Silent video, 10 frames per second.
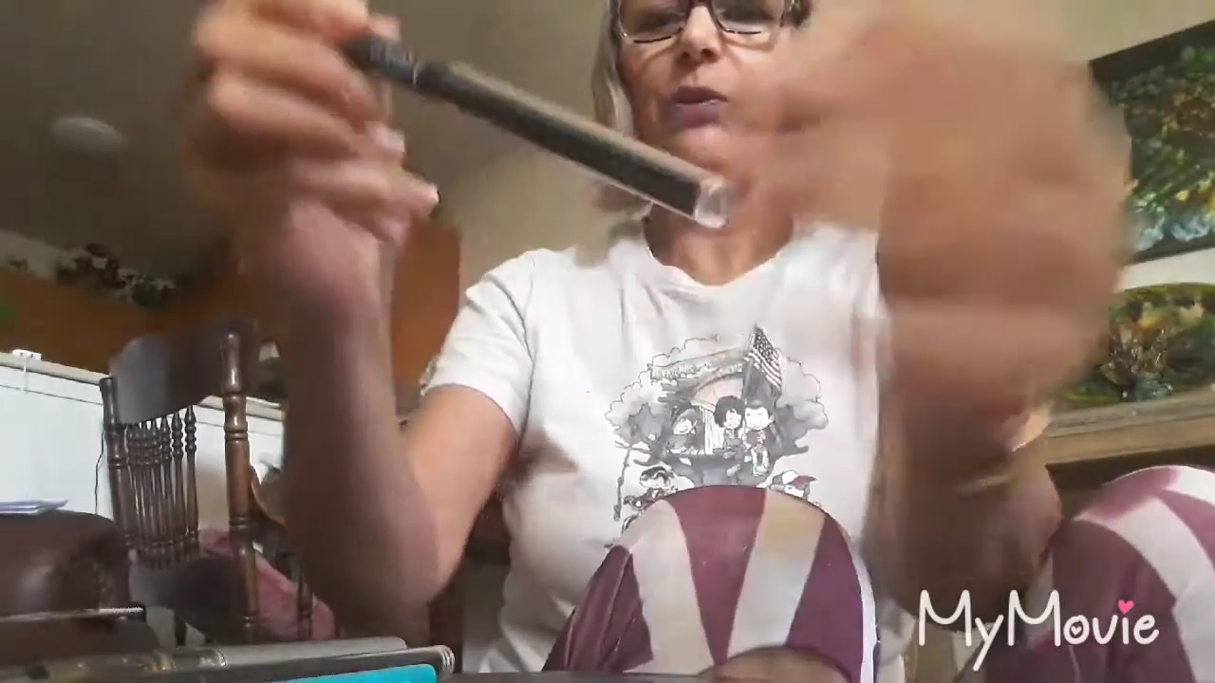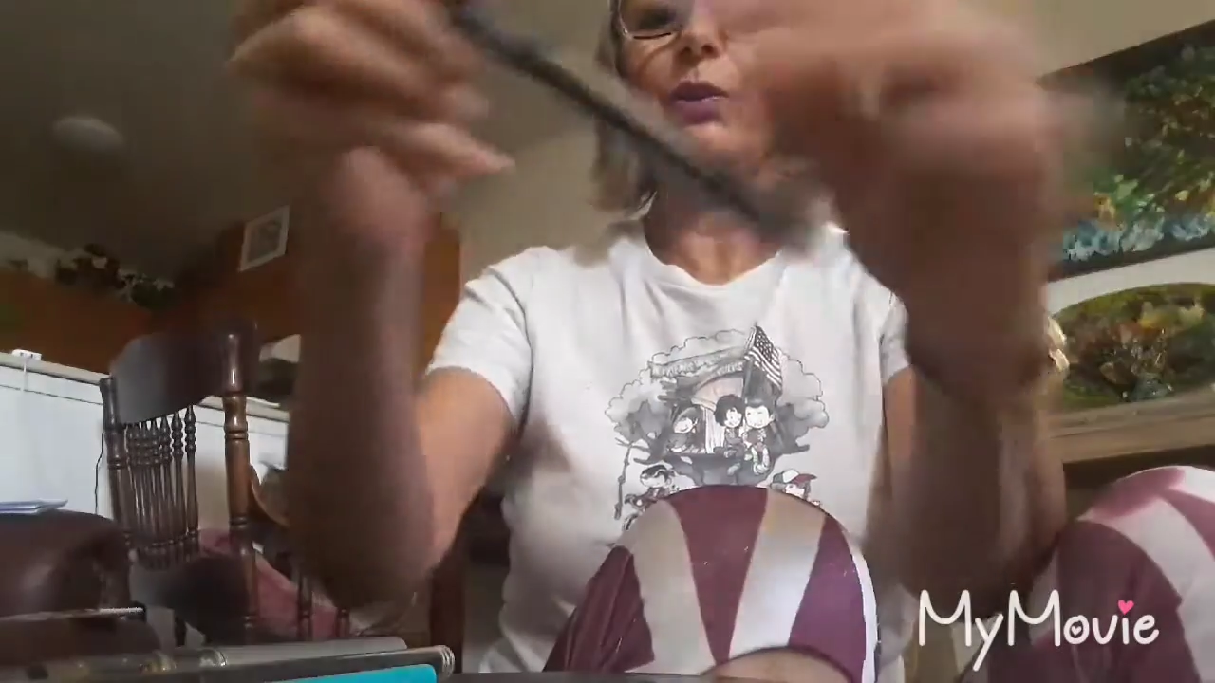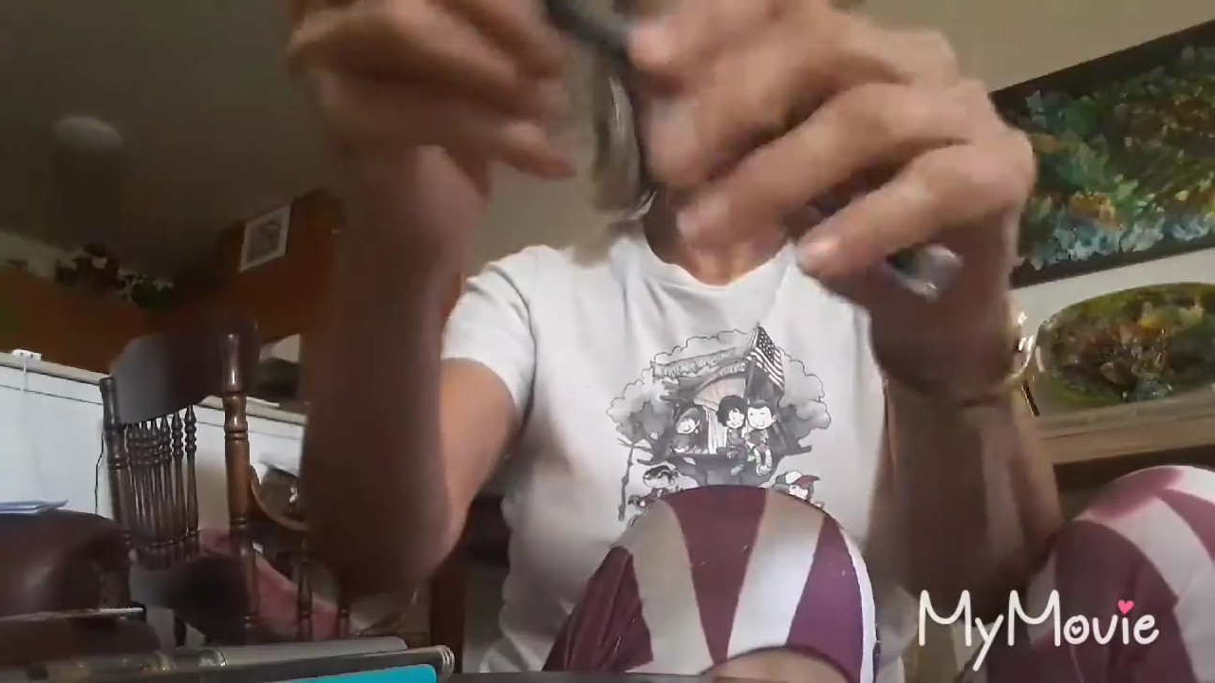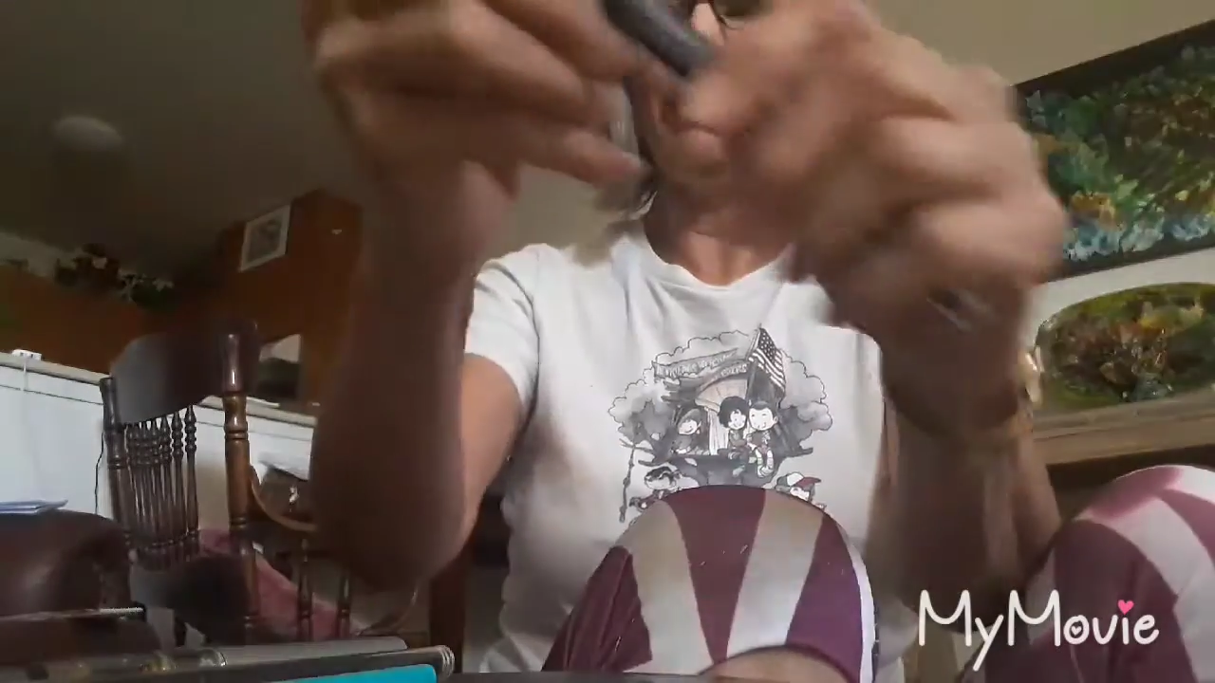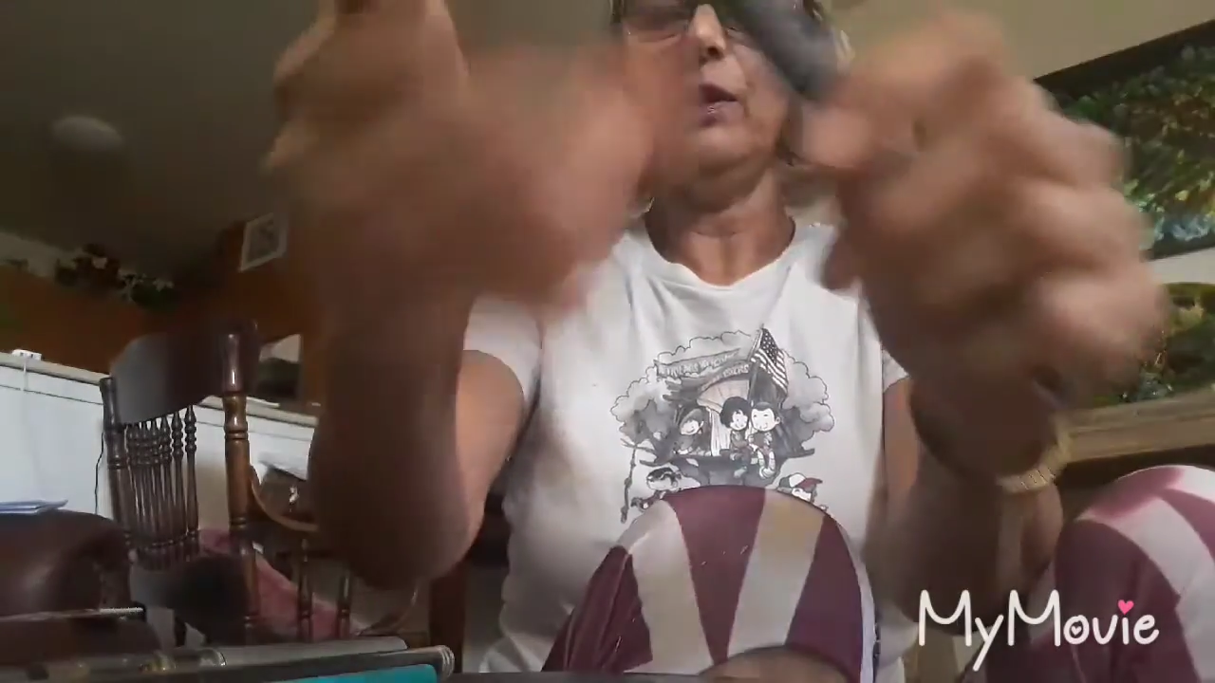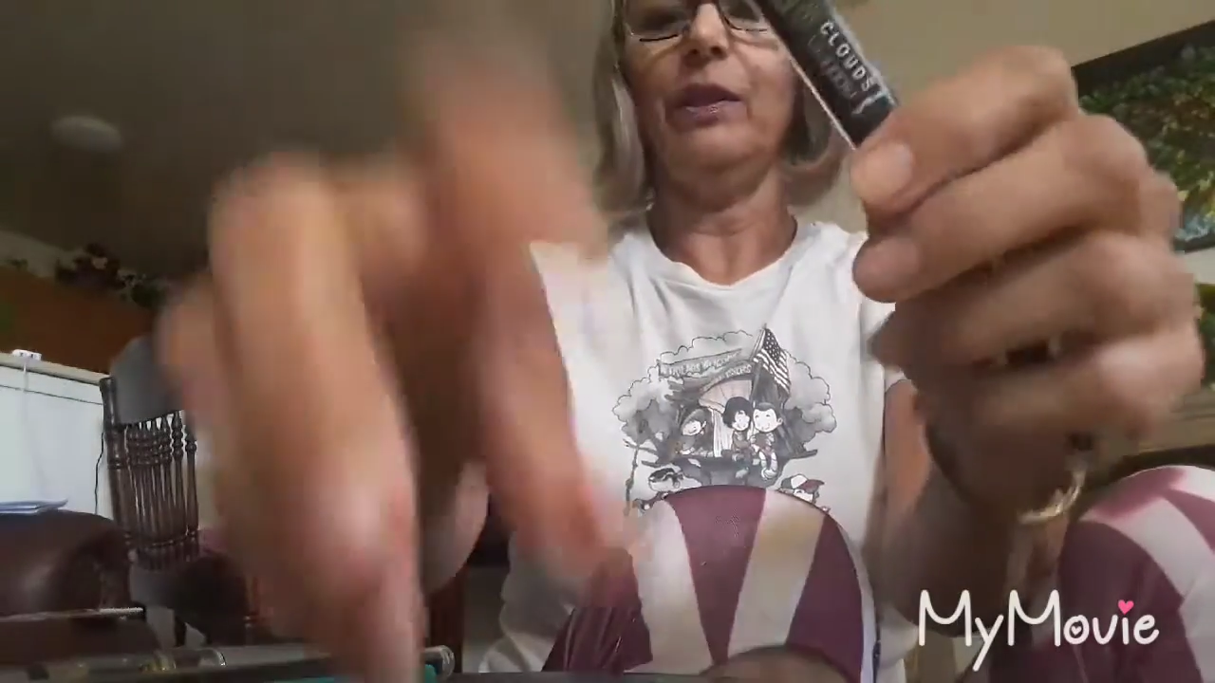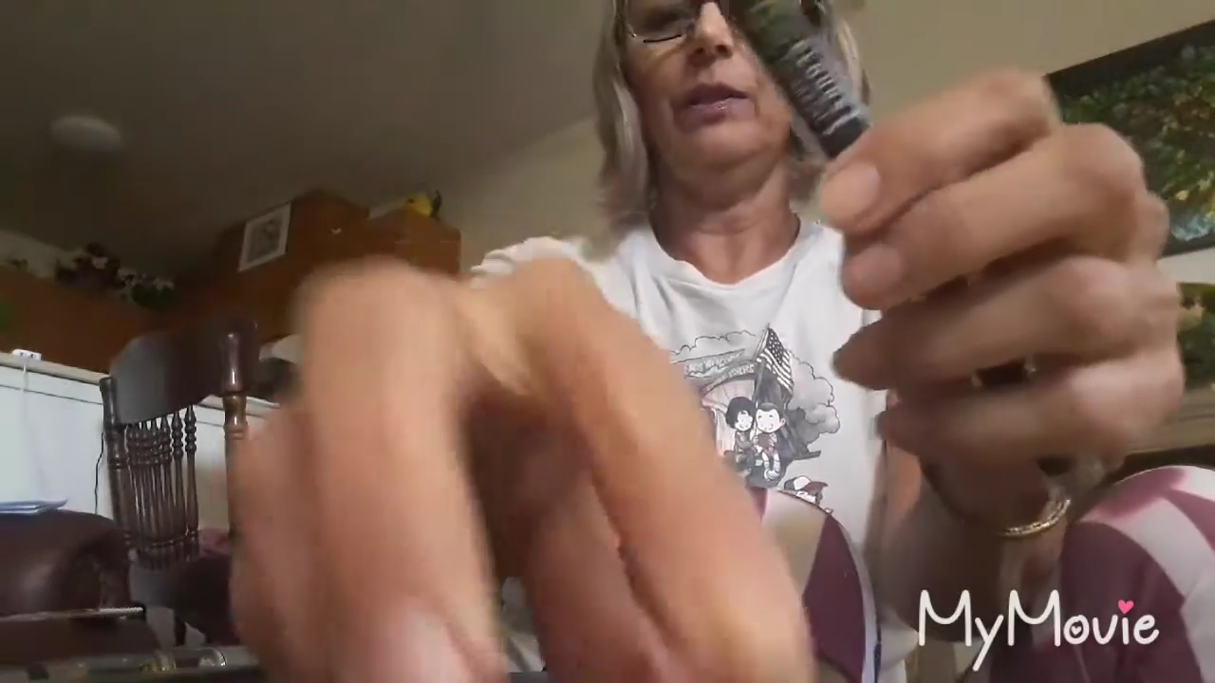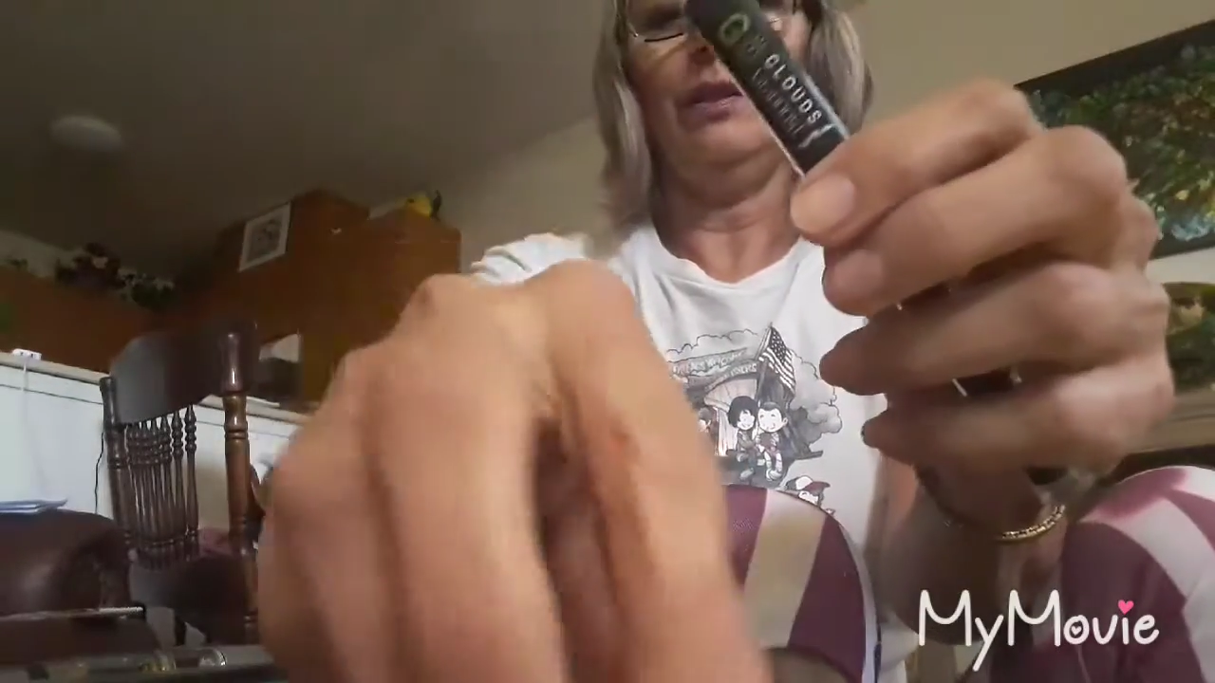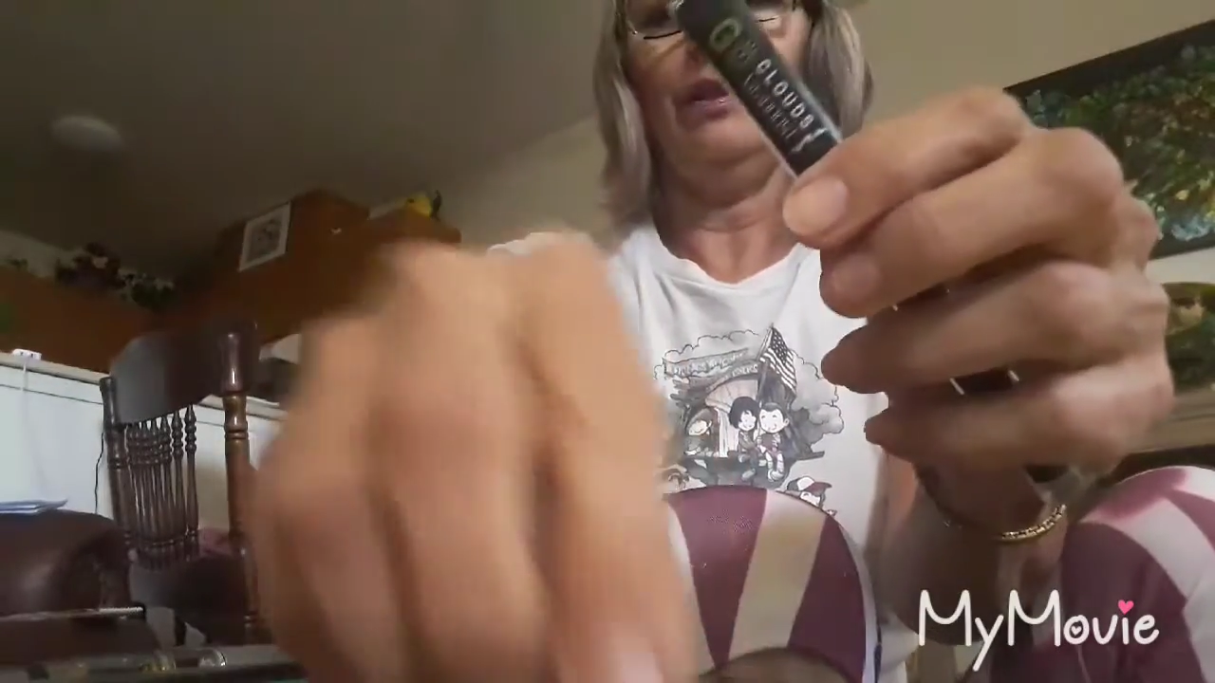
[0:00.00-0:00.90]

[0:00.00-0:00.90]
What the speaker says: sure that